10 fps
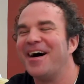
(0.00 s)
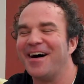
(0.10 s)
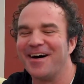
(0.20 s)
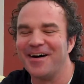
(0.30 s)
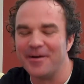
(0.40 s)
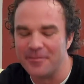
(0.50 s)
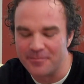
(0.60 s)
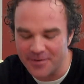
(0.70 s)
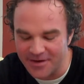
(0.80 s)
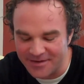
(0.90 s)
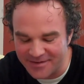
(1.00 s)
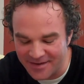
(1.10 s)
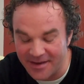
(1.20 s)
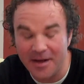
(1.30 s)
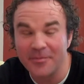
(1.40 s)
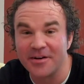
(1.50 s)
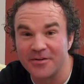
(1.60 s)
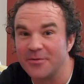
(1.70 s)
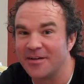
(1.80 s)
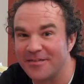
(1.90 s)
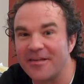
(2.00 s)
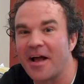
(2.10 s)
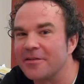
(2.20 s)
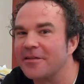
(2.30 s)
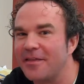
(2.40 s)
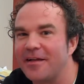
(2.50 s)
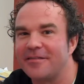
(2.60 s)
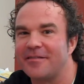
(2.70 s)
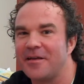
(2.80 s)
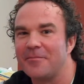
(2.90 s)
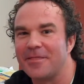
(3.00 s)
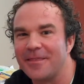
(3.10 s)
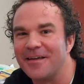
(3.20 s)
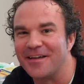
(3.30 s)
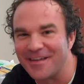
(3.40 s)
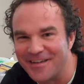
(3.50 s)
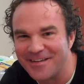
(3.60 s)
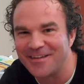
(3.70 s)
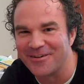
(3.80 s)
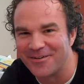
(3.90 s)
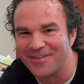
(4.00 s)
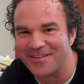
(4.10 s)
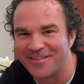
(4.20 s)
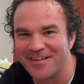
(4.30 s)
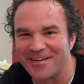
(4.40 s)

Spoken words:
And I'm going to do exactly that same thing here in this